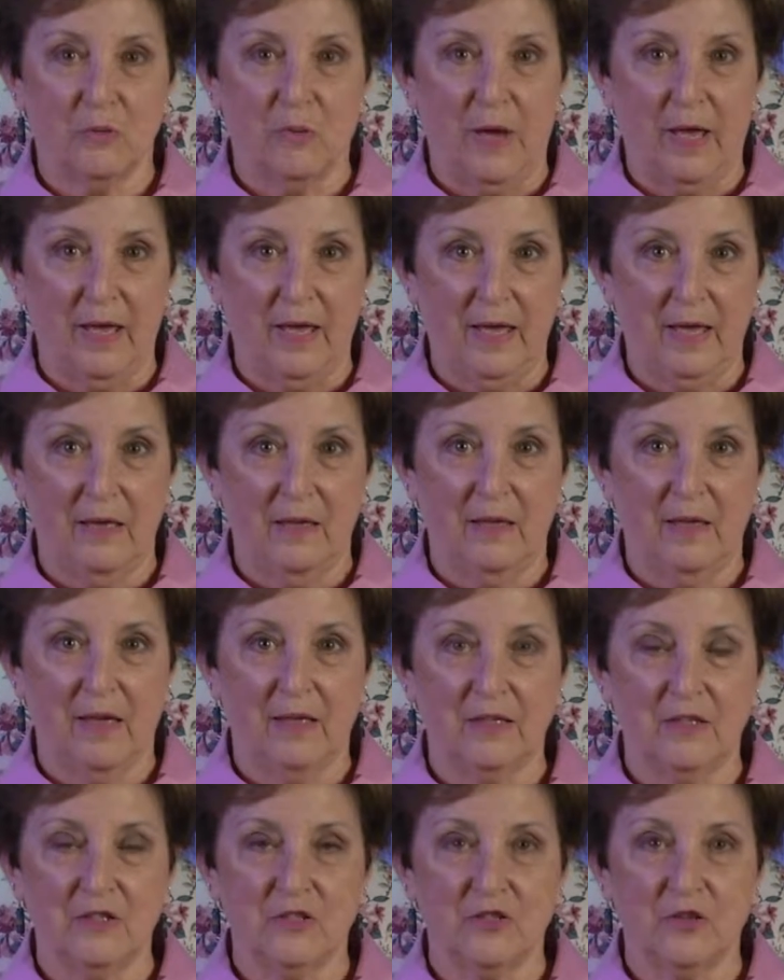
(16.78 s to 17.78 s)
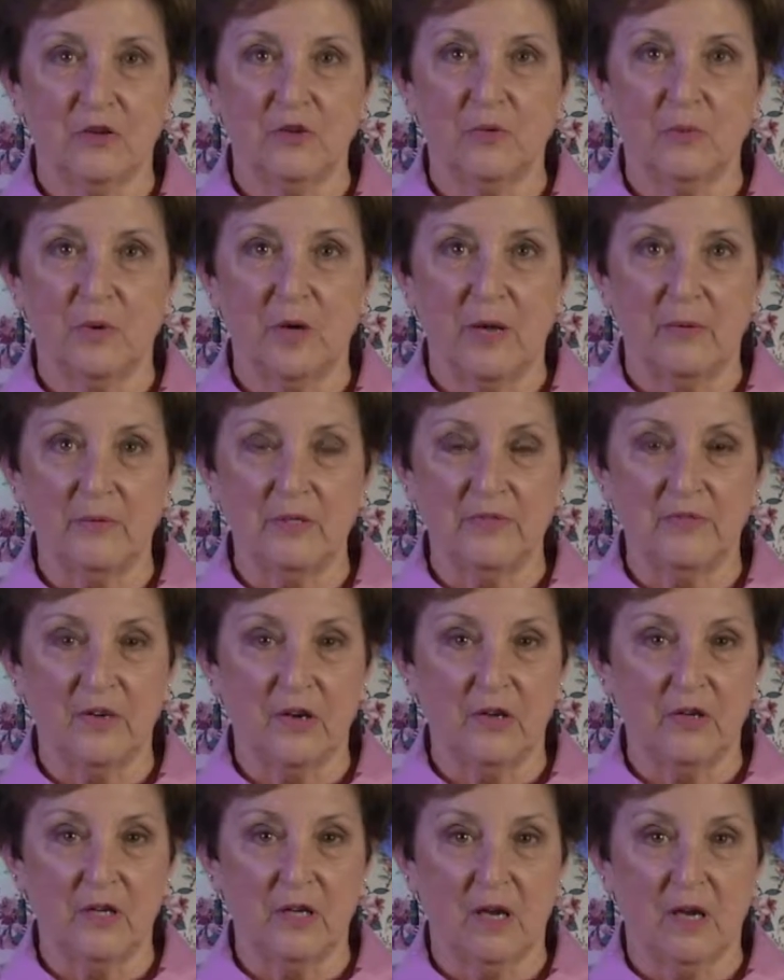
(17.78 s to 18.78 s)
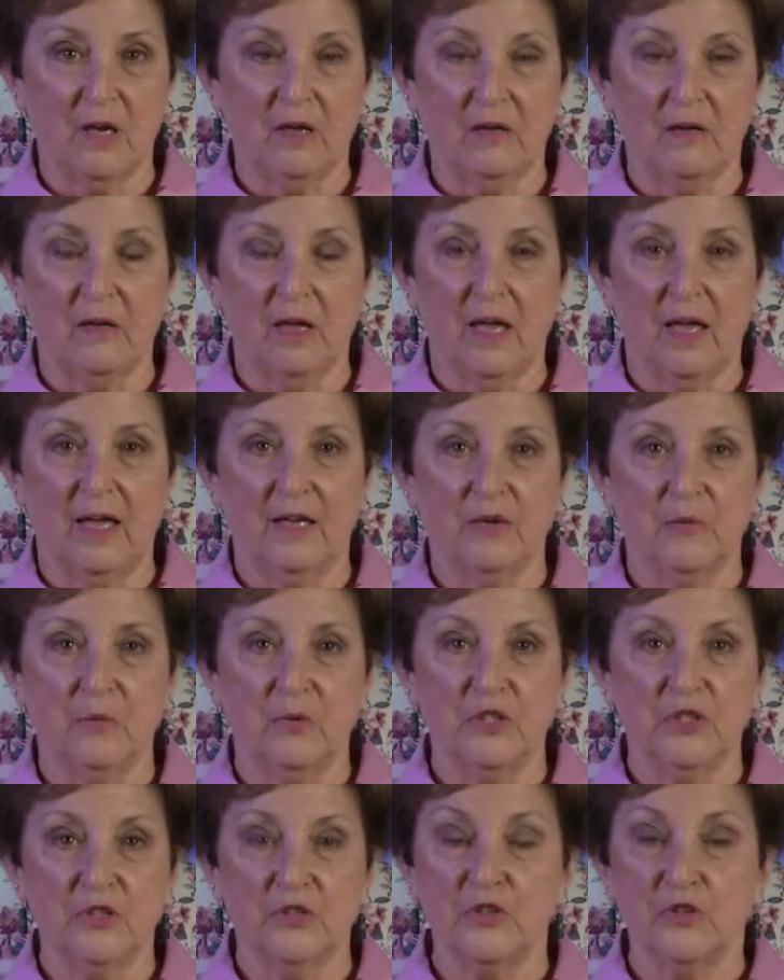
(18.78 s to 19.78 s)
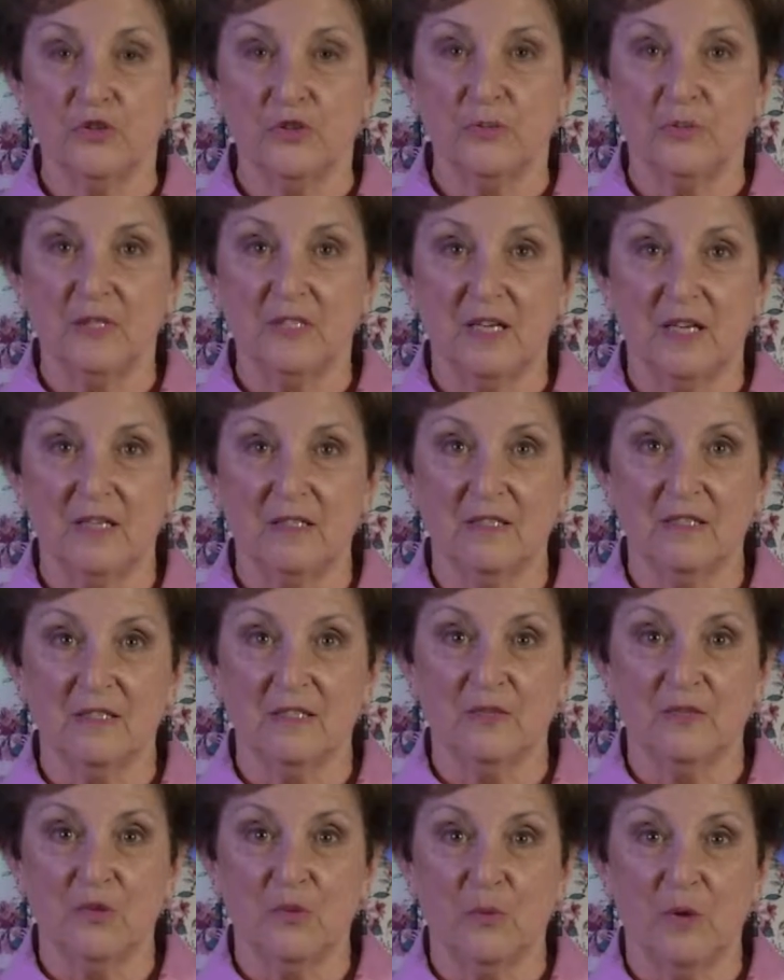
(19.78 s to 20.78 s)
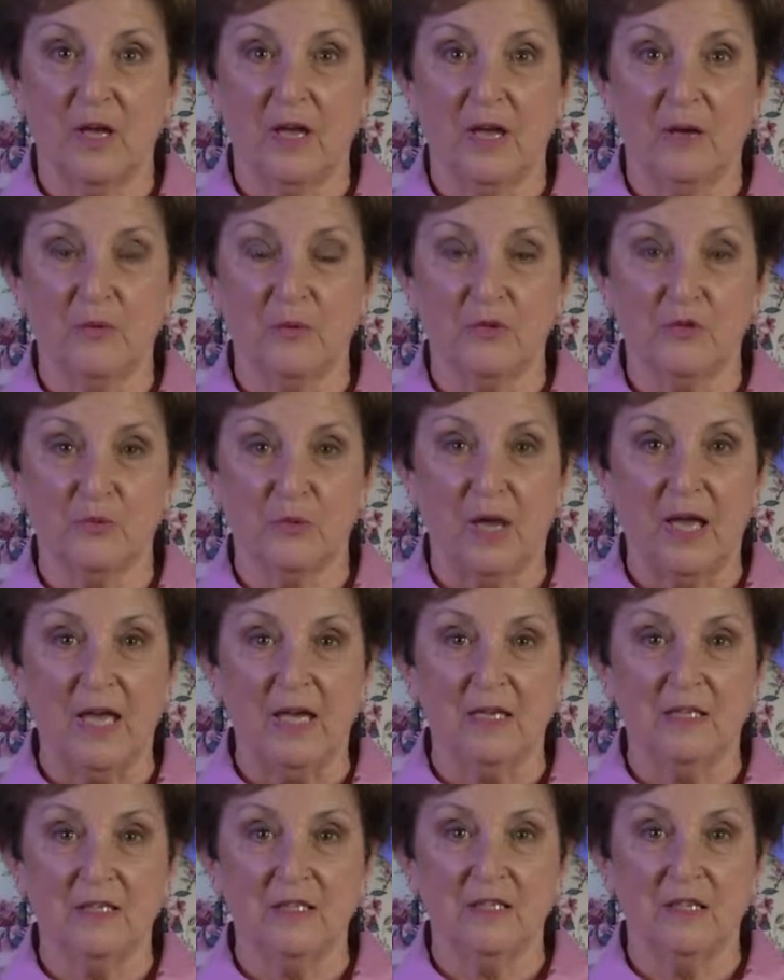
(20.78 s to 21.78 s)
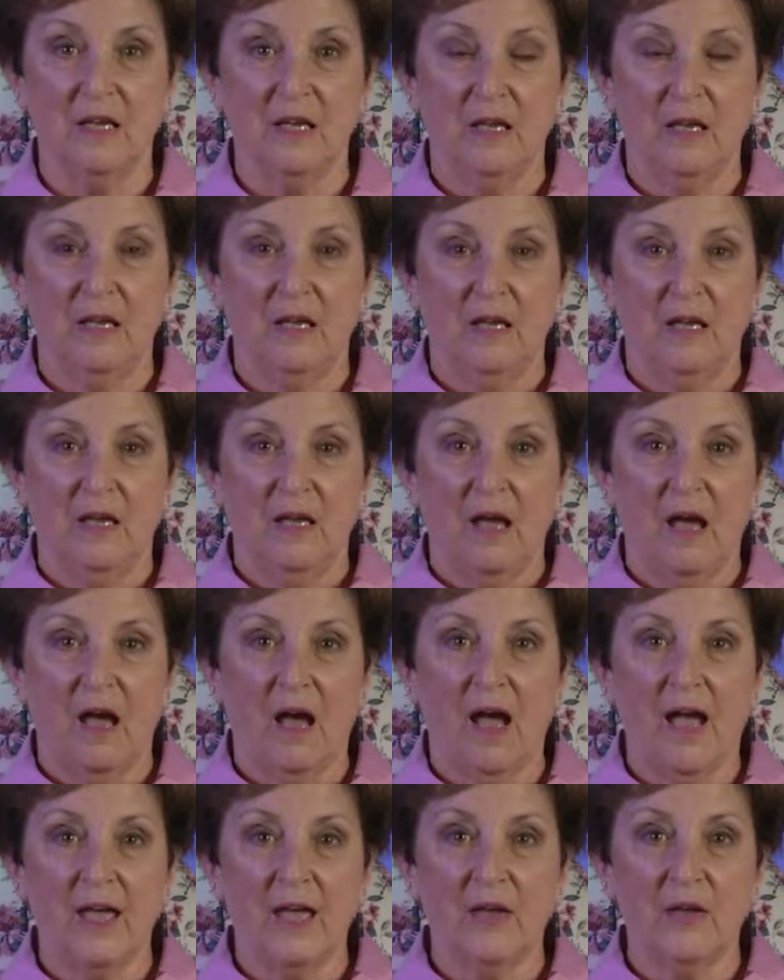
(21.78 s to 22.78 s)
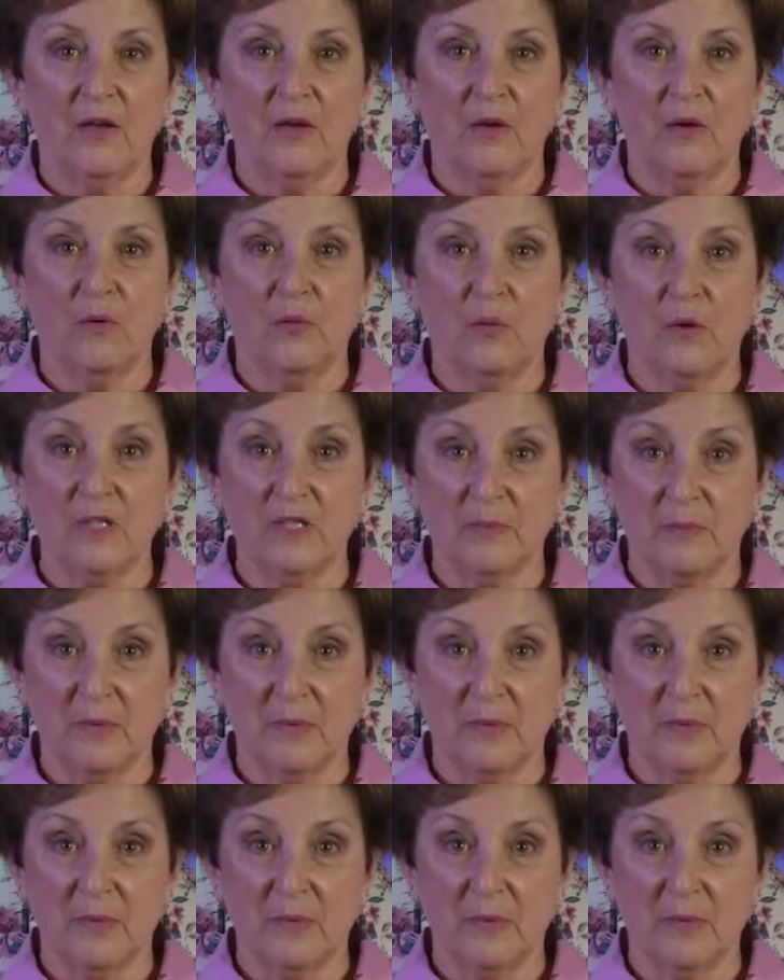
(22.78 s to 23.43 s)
way, and it started when I was very young, and it was circumstances of the way I was raised. I was a